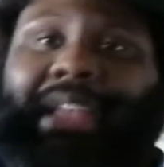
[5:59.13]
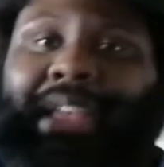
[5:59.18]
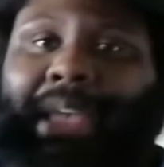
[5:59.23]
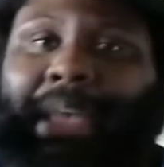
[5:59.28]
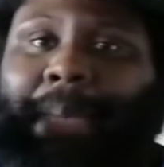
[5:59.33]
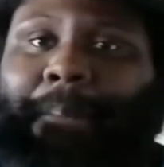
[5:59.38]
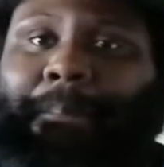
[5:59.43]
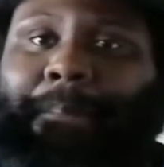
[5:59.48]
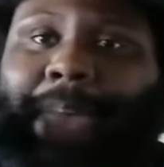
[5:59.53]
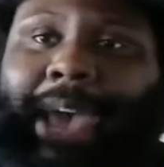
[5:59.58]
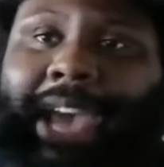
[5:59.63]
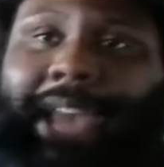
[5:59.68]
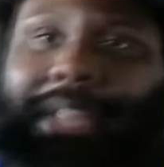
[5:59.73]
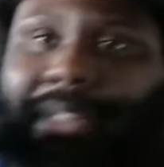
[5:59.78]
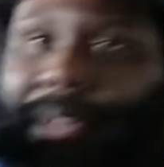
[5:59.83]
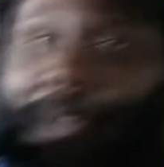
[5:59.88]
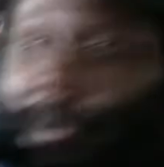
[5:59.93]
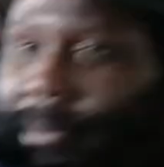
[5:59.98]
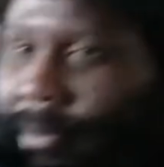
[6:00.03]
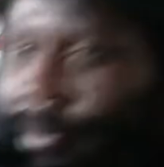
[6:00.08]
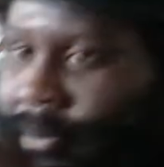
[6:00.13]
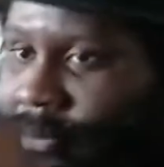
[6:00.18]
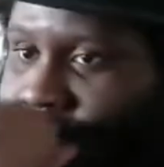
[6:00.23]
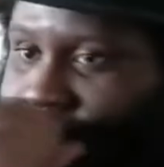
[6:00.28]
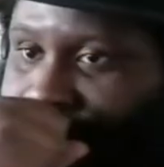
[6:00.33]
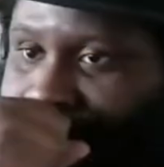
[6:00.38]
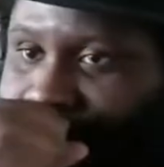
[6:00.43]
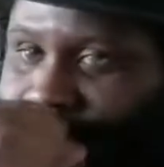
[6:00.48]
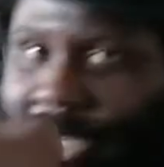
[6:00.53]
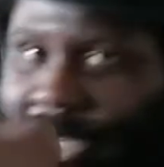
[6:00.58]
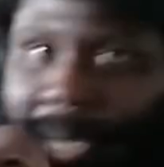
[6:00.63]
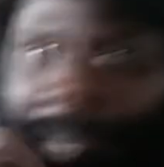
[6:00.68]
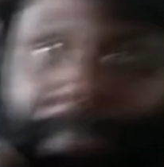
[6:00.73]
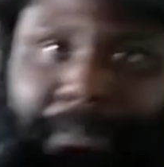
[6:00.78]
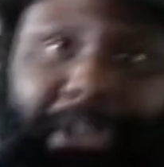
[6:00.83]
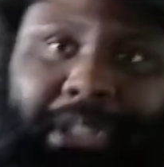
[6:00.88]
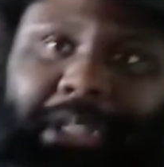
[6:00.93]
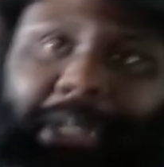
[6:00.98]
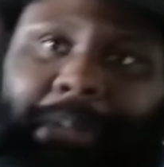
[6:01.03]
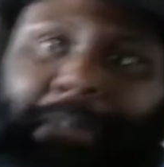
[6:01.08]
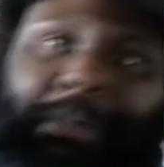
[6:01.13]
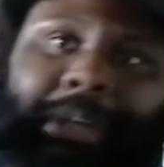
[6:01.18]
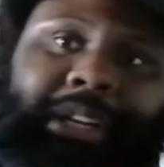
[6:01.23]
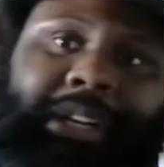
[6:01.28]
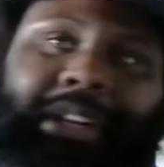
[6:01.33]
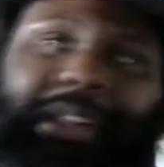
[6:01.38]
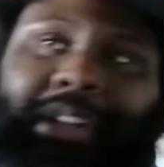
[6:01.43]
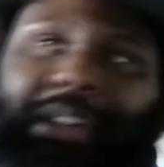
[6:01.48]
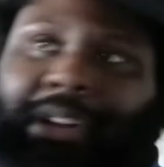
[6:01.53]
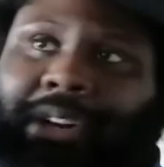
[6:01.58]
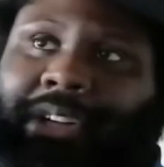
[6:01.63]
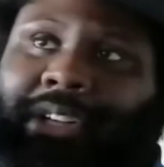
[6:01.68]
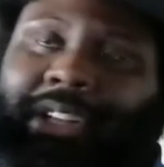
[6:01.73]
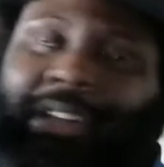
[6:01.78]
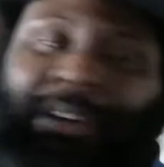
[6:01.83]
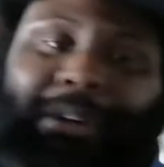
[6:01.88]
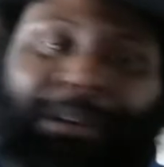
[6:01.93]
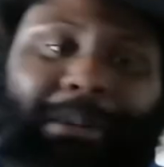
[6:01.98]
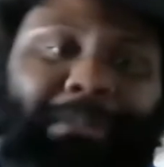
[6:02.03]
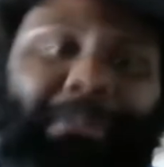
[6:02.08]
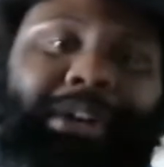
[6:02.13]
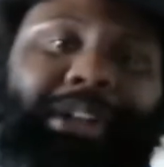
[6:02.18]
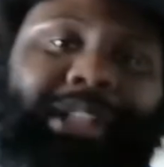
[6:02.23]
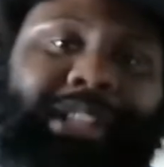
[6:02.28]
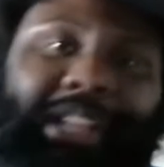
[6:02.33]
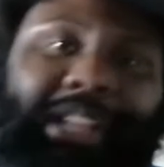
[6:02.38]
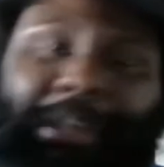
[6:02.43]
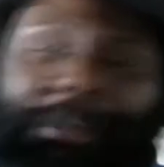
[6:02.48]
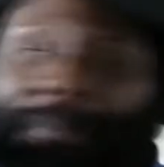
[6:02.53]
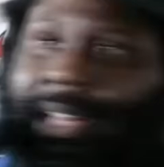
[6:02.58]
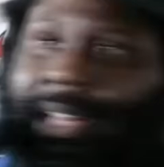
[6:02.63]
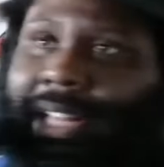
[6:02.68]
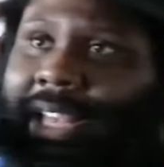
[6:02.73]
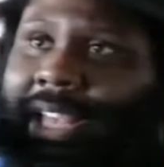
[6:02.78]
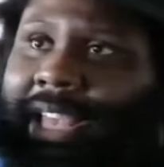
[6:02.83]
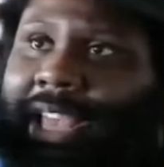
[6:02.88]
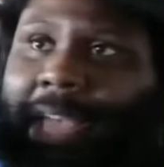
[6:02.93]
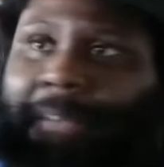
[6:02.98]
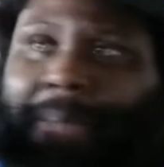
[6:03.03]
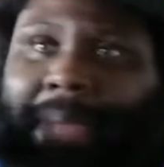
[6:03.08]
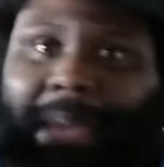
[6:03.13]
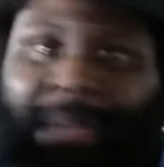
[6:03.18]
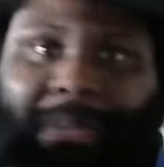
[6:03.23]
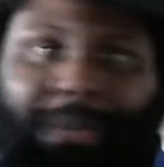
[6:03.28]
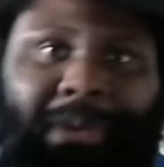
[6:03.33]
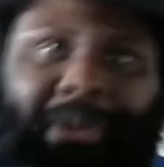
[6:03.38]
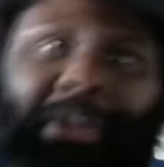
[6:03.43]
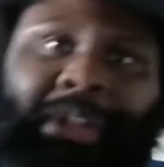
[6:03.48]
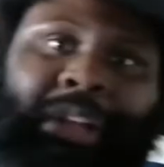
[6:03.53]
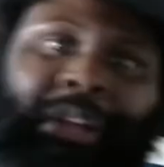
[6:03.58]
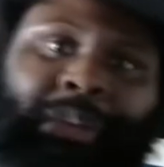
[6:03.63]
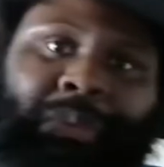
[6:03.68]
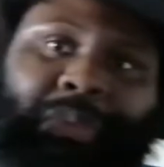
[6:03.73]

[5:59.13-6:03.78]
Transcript: and back them and put them under their umbrella like, hey man, we'll